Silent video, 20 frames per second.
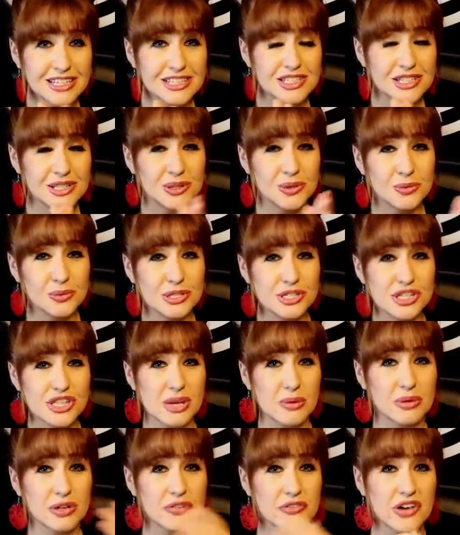Do you wish
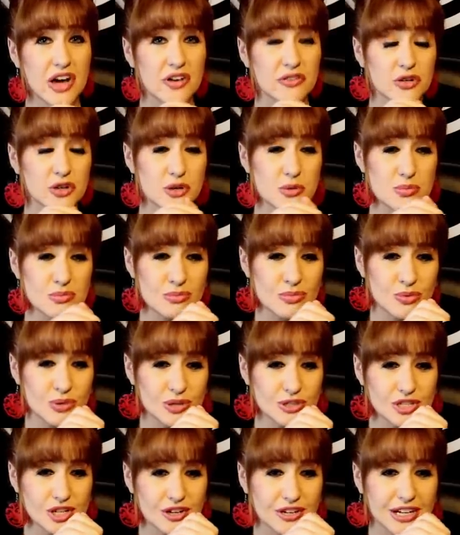they would have covered
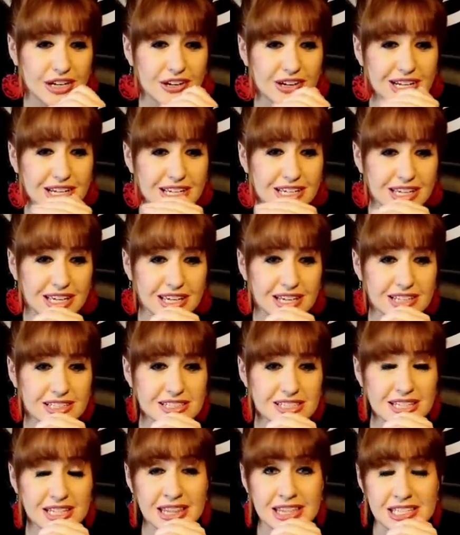more Targaryen
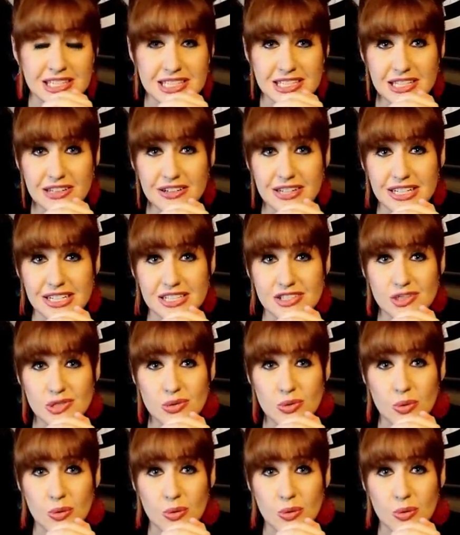kings in the series?